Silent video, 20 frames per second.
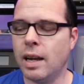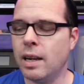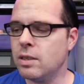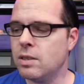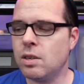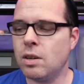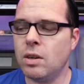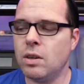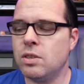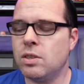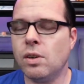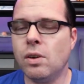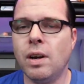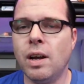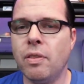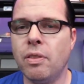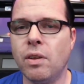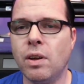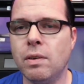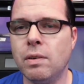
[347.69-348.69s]
And so, so
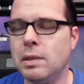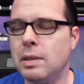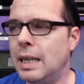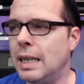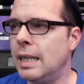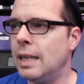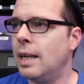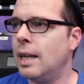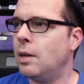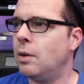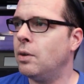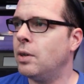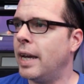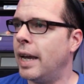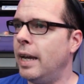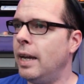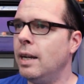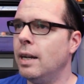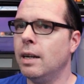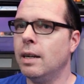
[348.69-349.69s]
I thought, well, uh,
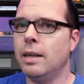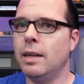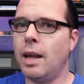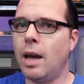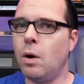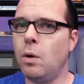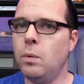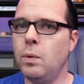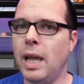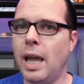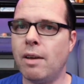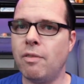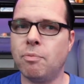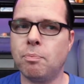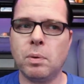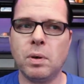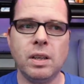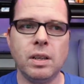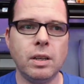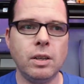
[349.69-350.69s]
okay, now we have
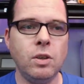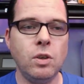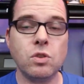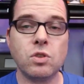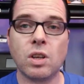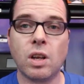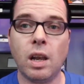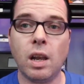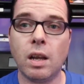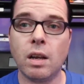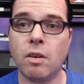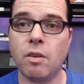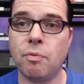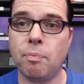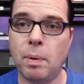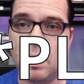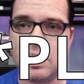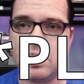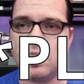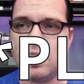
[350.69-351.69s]
used a lot
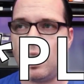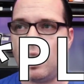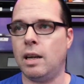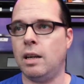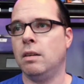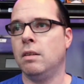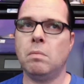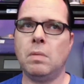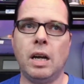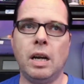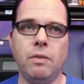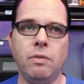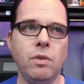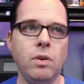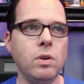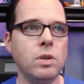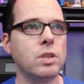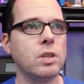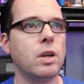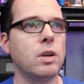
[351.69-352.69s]
of Pagey my
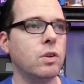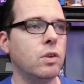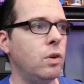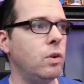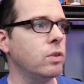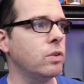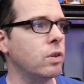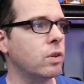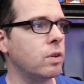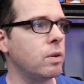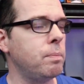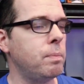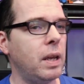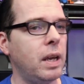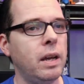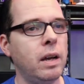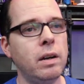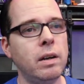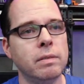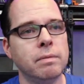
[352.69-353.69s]
viewers are going to
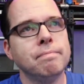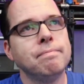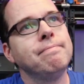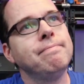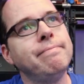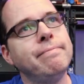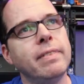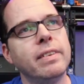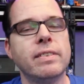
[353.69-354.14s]
complain, oh, hmm,